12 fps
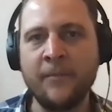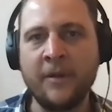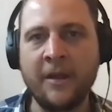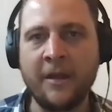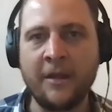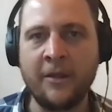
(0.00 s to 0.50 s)

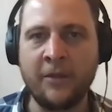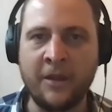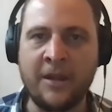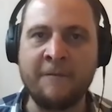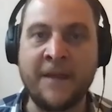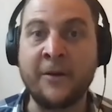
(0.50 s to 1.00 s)
that
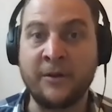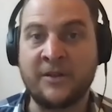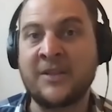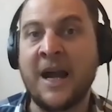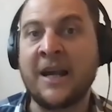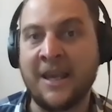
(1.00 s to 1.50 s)
if they got
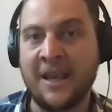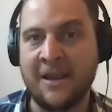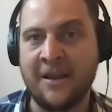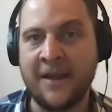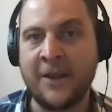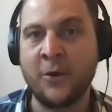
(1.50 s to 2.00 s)
stuck
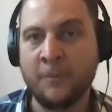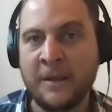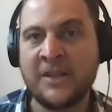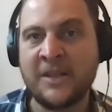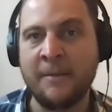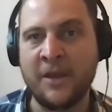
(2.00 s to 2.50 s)
here, they could
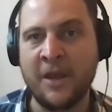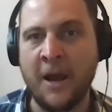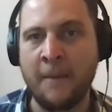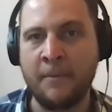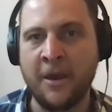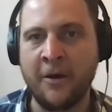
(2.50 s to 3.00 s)
miss some of the
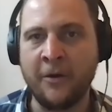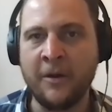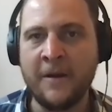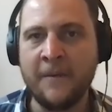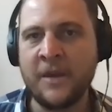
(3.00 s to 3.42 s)
IPL?